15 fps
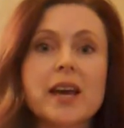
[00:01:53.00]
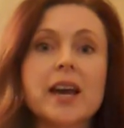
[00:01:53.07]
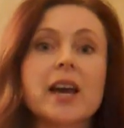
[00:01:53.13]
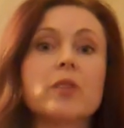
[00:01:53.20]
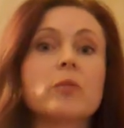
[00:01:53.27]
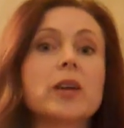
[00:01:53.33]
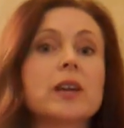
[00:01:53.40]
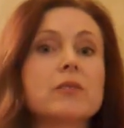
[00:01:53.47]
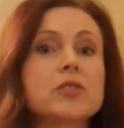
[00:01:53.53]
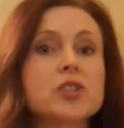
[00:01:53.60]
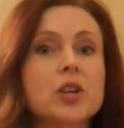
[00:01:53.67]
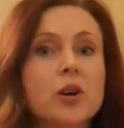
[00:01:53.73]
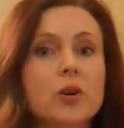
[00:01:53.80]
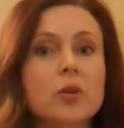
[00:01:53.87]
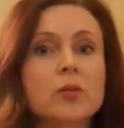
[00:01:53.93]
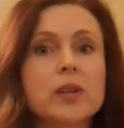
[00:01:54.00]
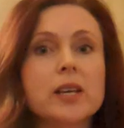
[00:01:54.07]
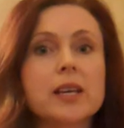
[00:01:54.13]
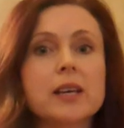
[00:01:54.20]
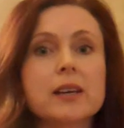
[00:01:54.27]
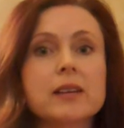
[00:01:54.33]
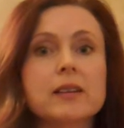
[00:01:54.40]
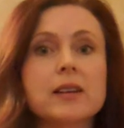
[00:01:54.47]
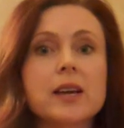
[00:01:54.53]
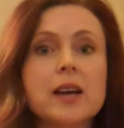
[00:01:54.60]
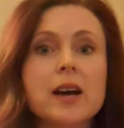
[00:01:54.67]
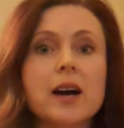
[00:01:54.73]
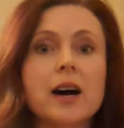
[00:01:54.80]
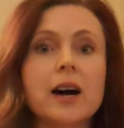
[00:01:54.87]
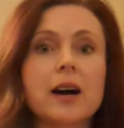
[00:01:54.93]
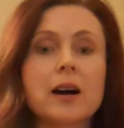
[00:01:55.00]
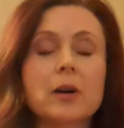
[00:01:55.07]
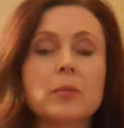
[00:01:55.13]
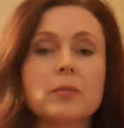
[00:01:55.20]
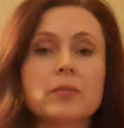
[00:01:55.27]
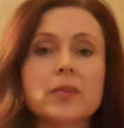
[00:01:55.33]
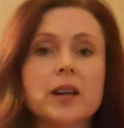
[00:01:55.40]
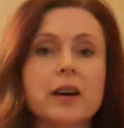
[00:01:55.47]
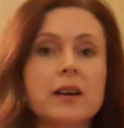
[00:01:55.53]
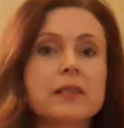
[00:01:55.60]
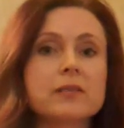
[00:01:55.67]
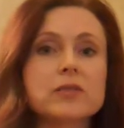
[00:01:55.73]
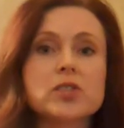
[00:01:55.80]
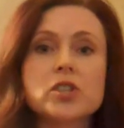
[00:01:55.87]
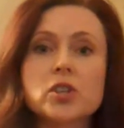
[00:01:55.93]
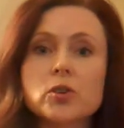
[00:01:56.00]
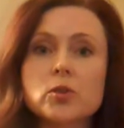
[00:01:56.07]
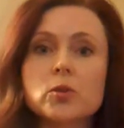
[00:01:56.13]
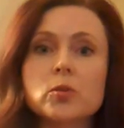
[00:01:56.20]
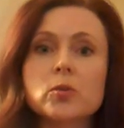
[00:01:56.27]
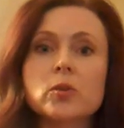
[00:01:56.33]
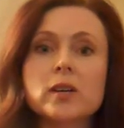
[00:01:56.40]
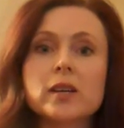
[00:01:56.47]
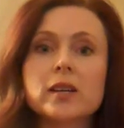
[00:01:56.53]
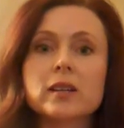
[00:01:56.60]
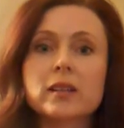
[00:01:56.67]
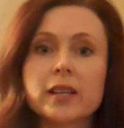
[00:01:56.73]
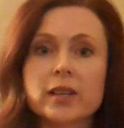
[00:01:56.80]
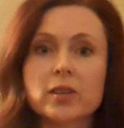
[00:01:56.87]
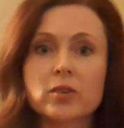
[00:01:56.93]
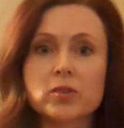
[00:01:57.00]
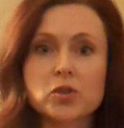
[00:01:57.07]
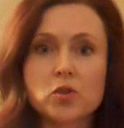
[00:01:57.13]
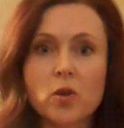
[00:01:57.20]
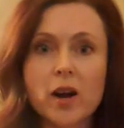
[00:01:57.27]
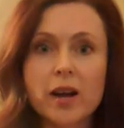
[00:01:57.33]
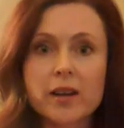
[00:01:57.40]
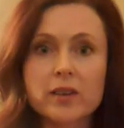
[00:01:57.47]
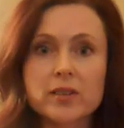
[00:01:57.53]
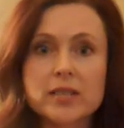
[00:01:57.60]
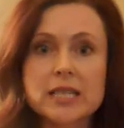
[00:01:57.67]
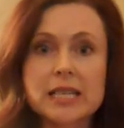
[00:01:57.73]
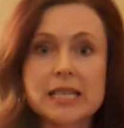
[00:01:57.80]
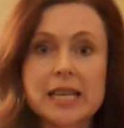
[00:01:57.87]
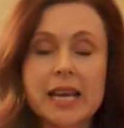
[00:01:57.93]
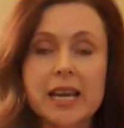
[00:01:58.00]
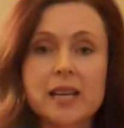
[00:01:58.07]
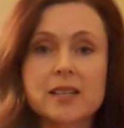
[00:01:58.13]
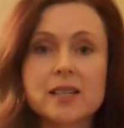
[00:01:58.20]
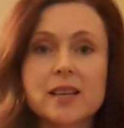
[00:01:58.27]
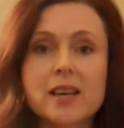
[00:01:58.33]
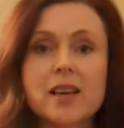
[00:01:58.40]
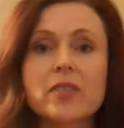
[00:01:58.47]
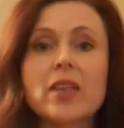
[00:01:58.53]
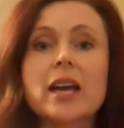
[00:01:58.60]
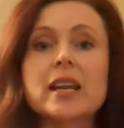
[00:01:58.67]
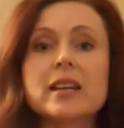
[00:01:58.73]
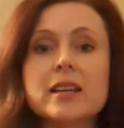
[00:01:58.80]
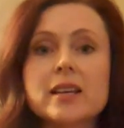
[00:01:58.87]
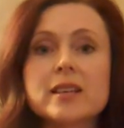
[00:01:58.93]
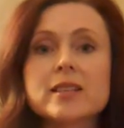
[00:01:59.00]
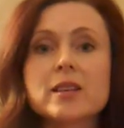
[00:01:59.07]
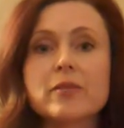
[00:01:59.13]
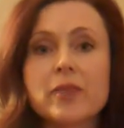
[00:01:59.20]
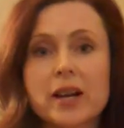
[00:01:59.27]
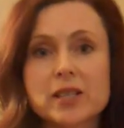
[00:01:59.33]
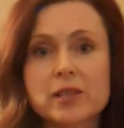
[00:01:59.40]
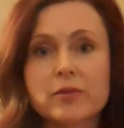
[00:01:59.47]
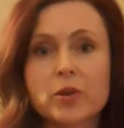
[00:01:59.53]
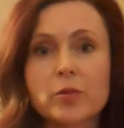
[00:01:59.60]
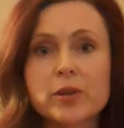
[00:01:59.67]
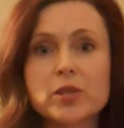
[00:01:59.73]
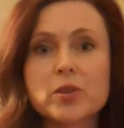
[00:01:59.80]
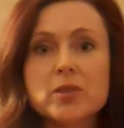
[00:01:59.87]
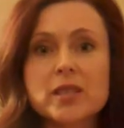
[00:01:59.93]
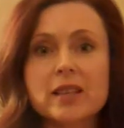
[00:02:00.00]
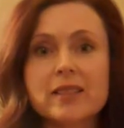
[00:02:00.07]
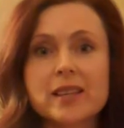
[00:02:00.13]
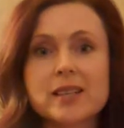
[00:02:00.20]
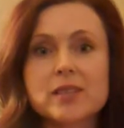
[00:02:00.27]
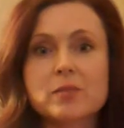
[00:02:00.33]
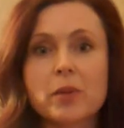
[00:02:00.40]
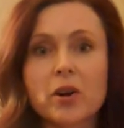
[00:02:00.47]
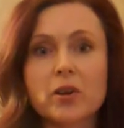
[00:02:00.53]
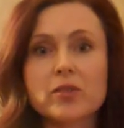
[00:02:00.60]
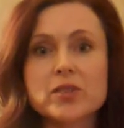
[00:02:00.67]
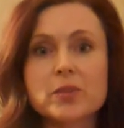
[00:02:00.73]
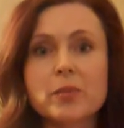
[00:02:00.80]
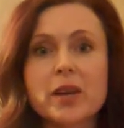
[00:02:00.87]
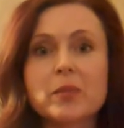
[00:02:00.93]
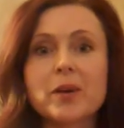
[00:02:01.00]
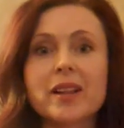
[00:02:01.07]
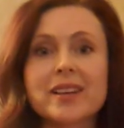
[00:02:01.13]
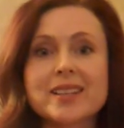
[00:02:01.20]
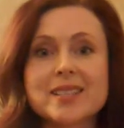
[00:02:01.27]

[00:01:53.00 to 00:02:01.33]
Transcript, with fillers: And we have shown in um, uh, two clinical trials to date that it is effective for reducing these markers of metabolic